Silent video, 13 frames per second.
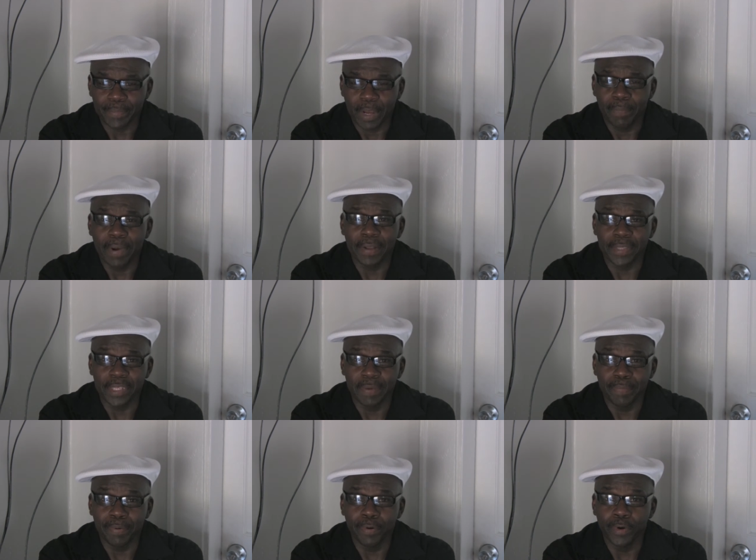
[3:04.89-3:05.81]
about the
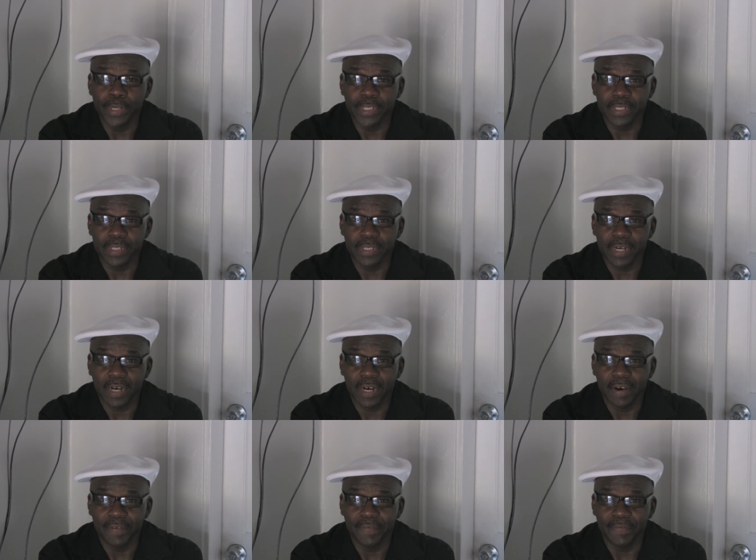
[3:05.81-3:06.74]
importance
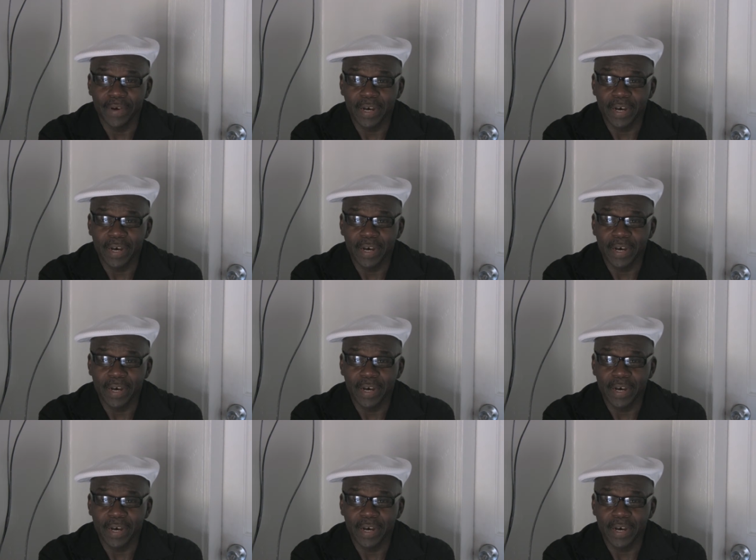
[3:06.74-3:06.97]
of